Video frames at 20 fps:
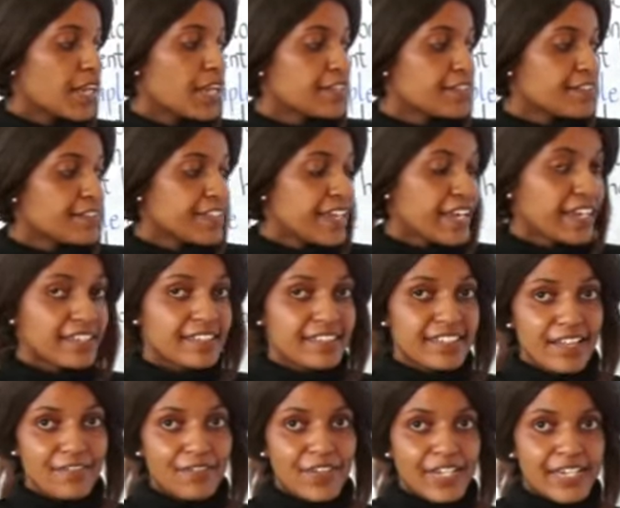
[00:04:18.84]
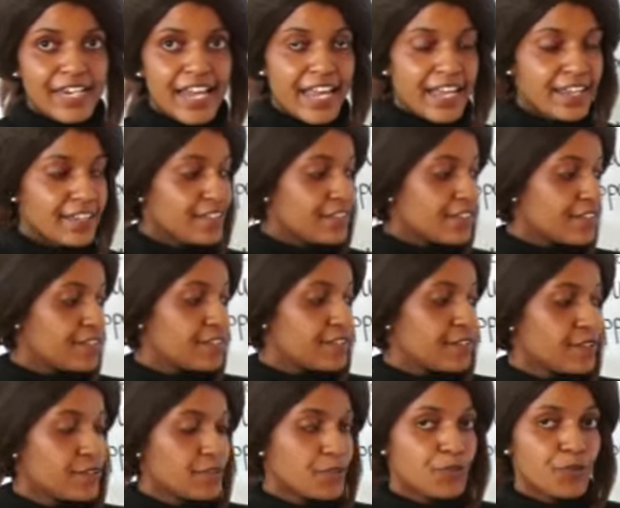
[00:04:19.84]
It takes 7 days
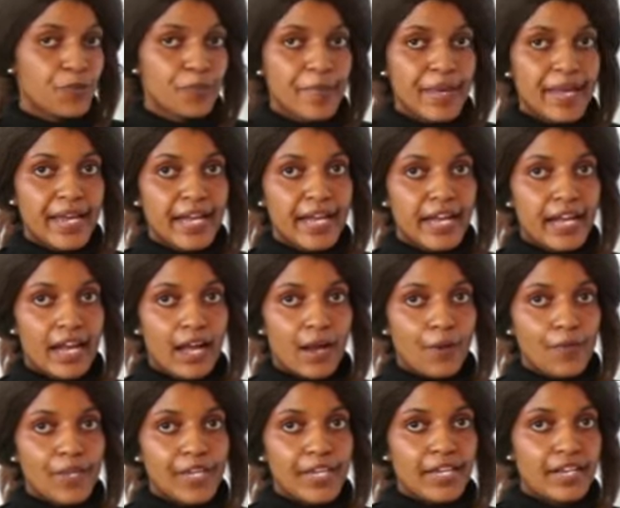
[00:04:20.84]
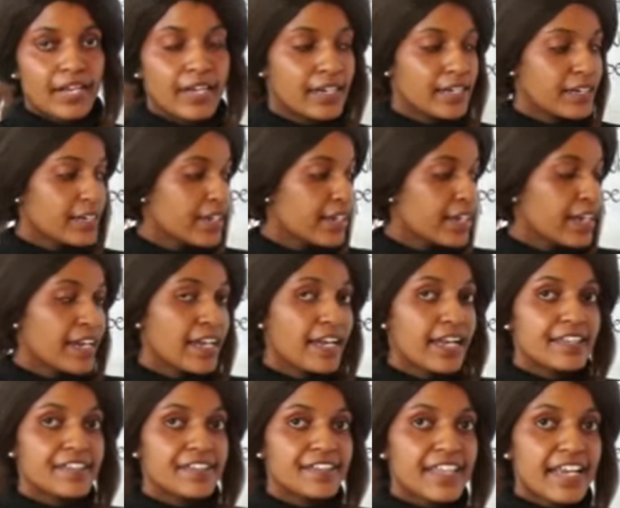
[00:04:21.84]
to make a week.
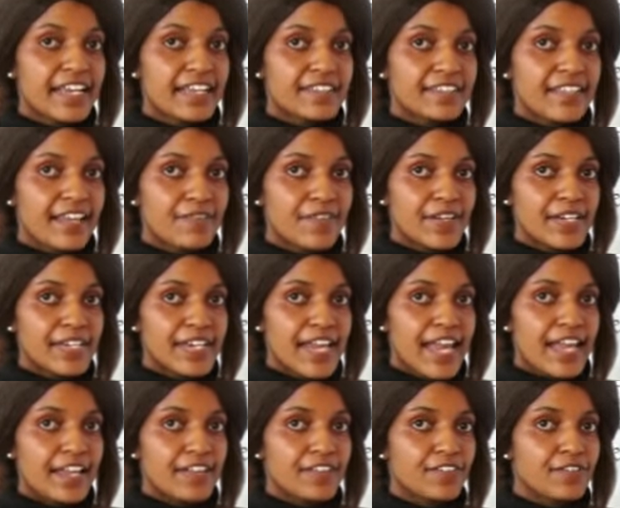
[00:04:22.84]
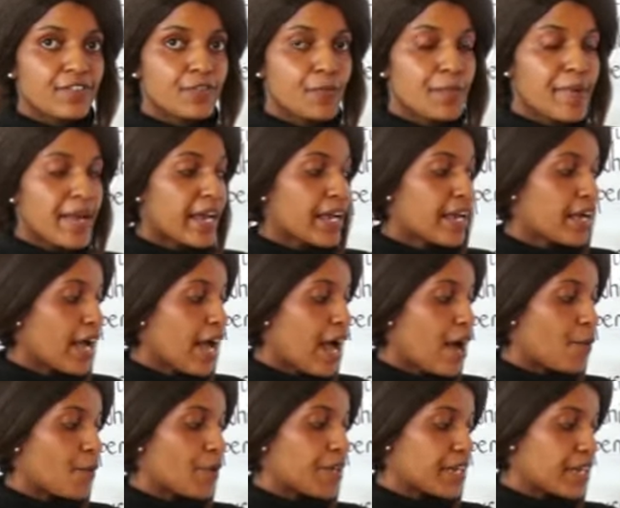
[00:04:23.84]
It takes 7 days to make
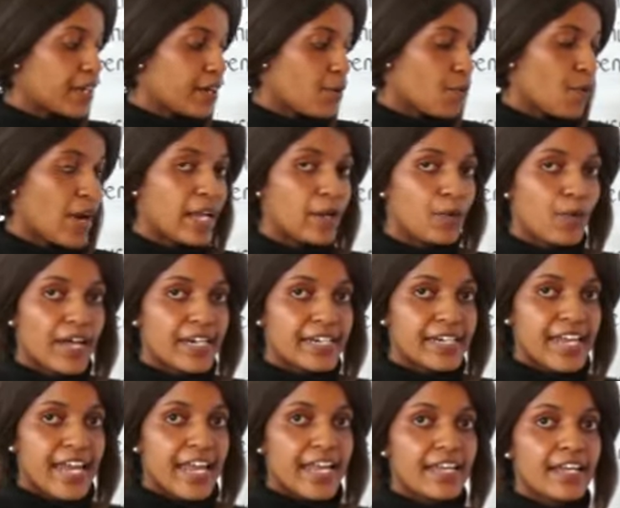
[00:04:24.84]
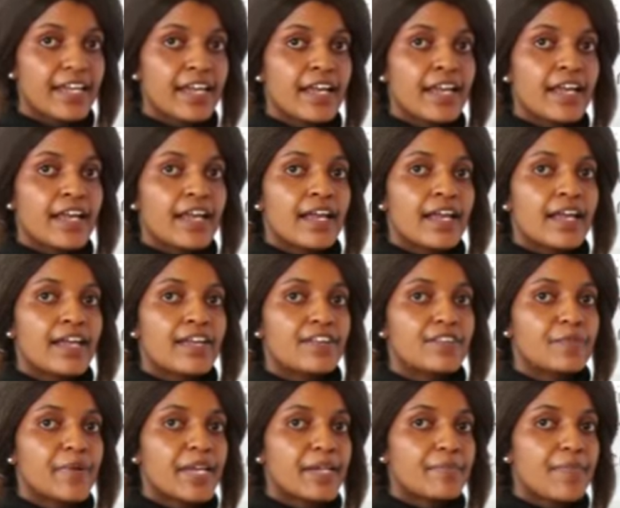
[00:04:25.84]
a week, while 1 day
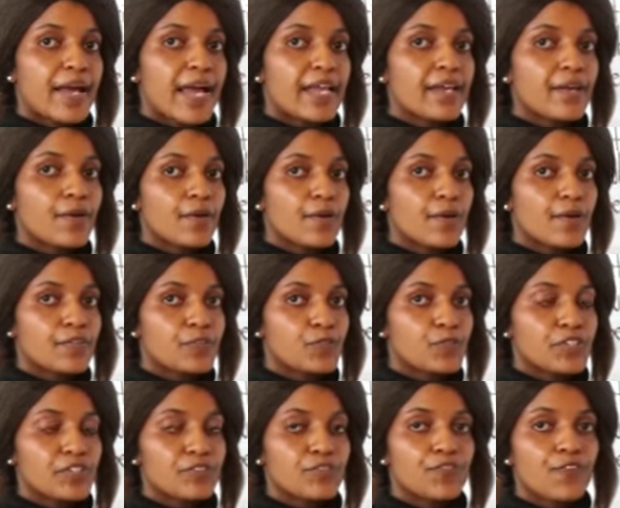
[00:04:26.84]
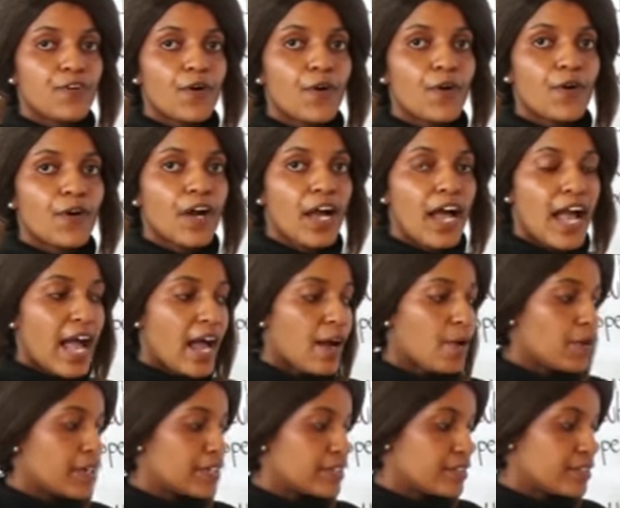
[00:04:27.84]
is made by 24
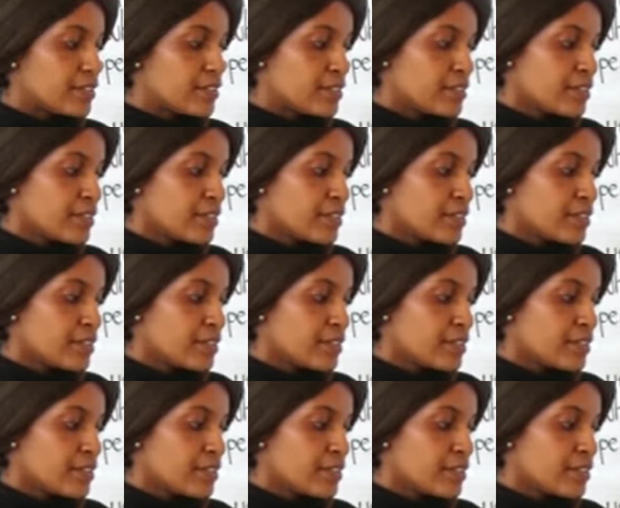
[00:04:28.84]
hours.